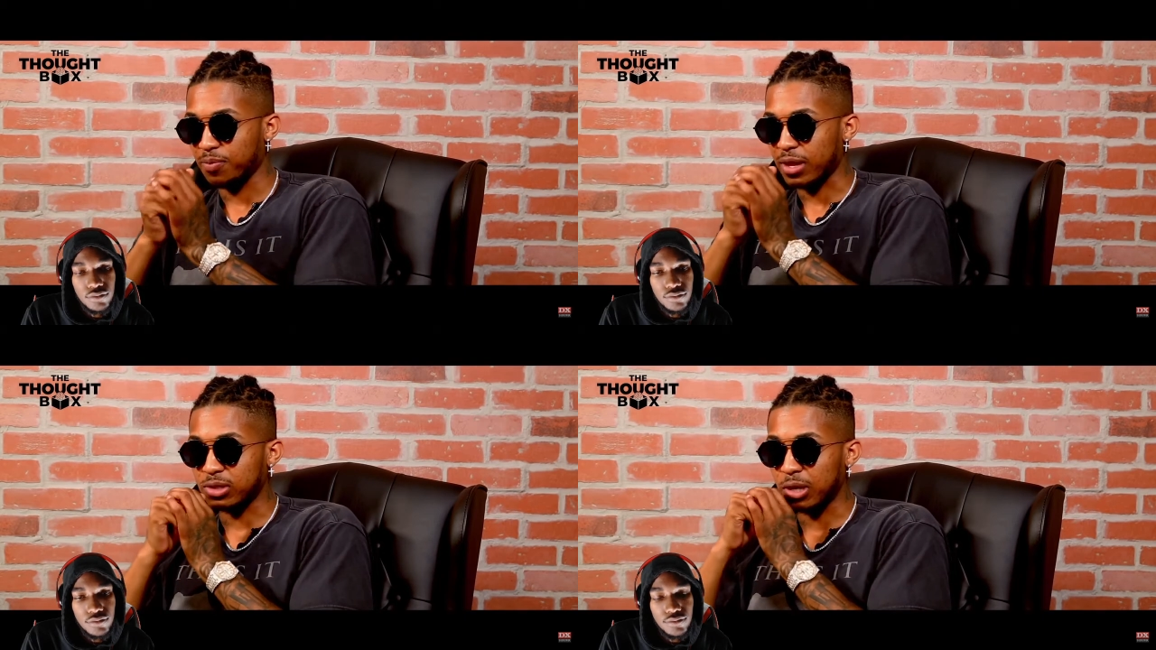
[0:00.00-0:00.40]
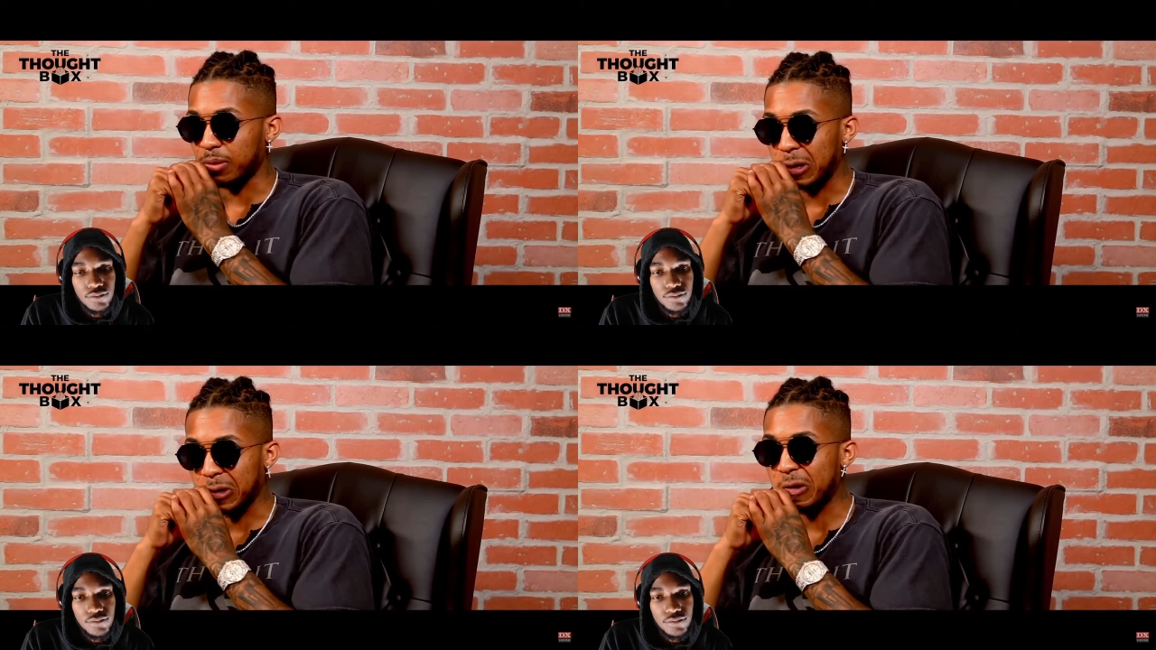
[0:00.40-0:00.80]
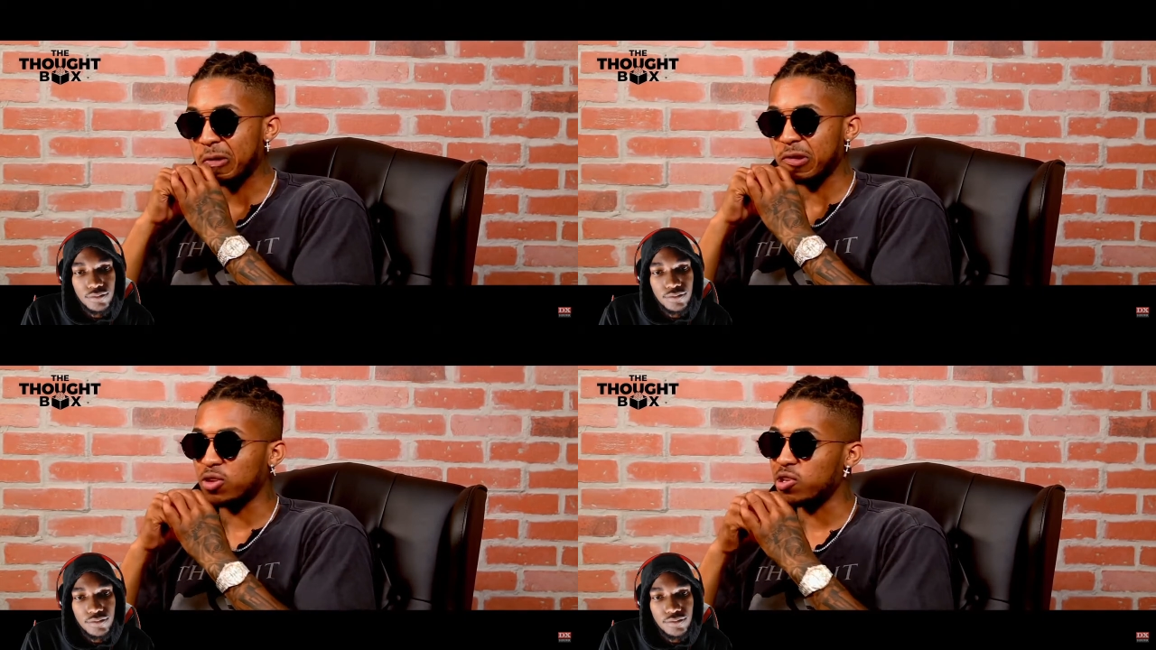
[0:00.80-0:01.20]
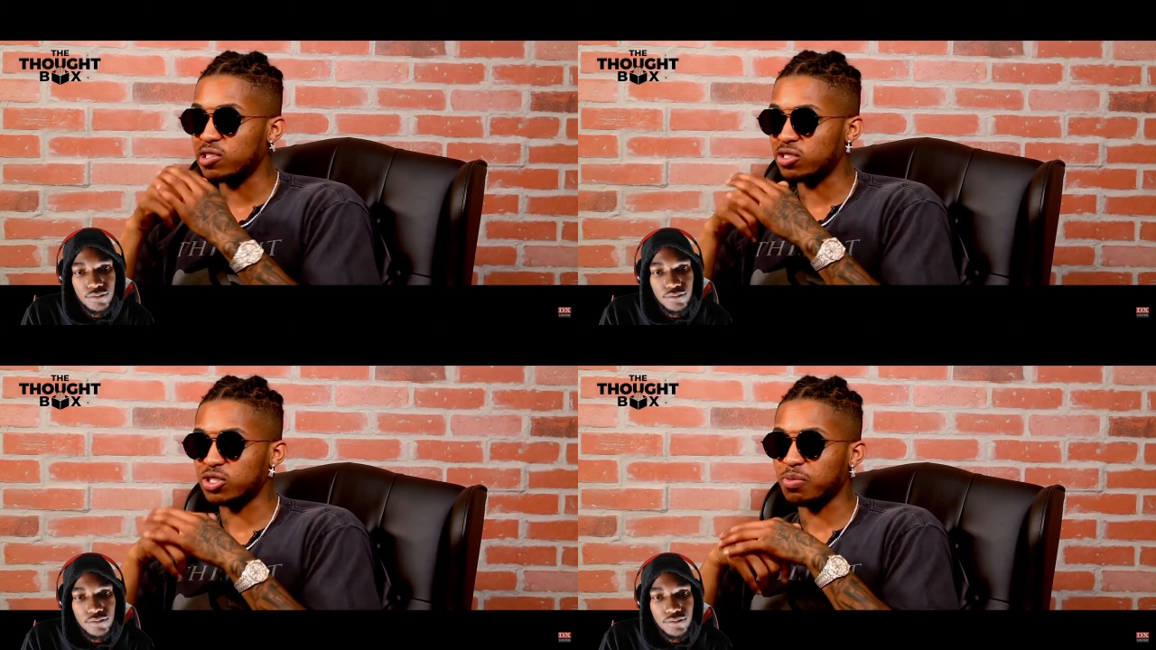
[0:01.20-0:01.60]
Speaker 1: I'm talking about, hey,
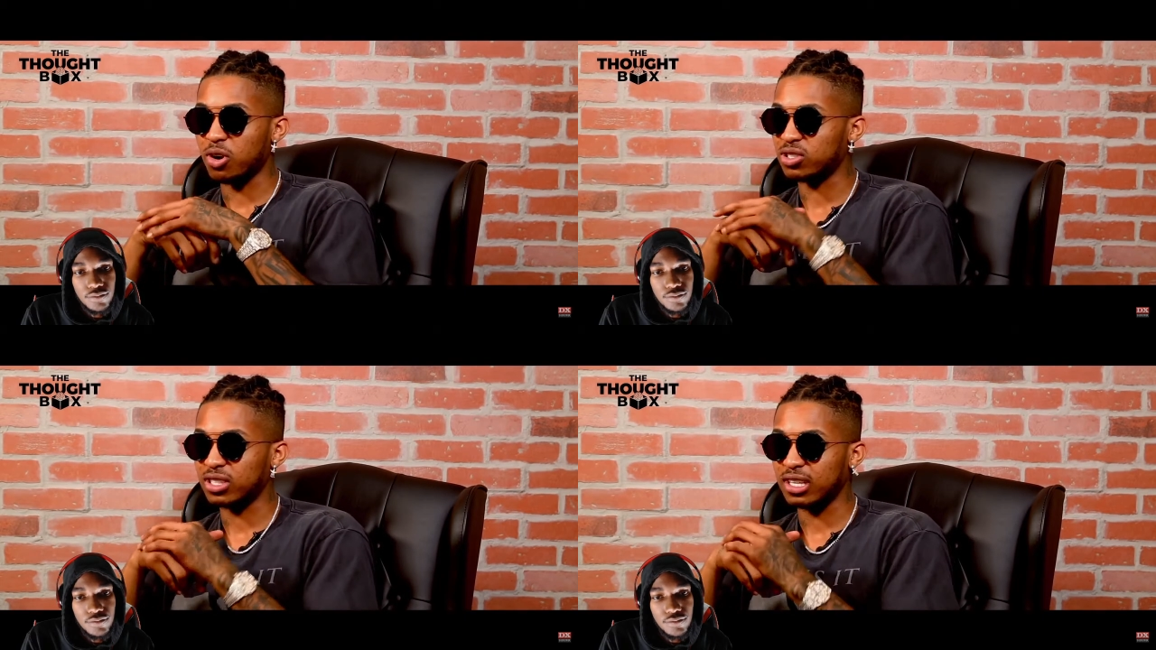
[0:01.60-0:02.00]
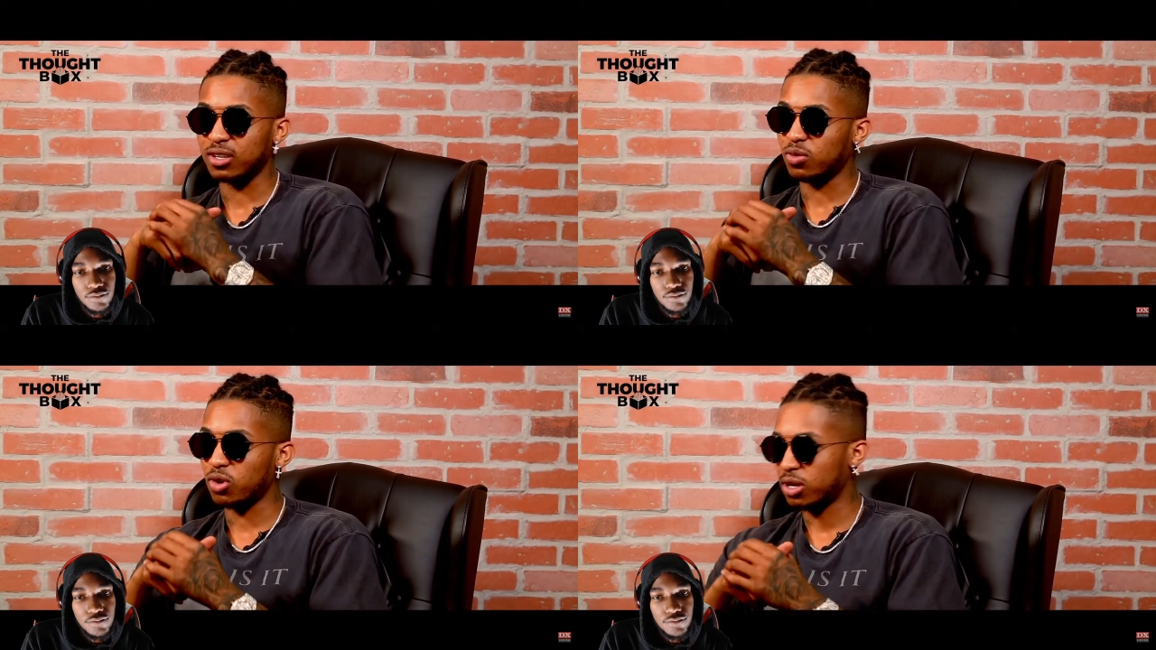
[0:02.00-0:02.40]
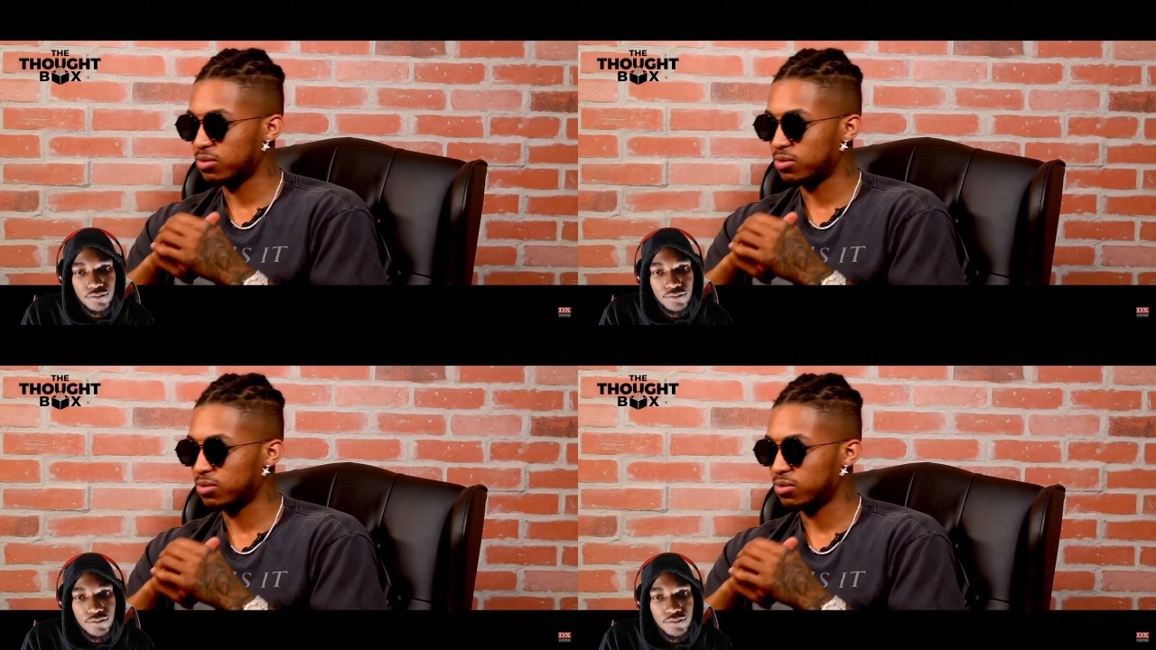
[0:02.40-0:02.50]
he's the smartest kid in the world.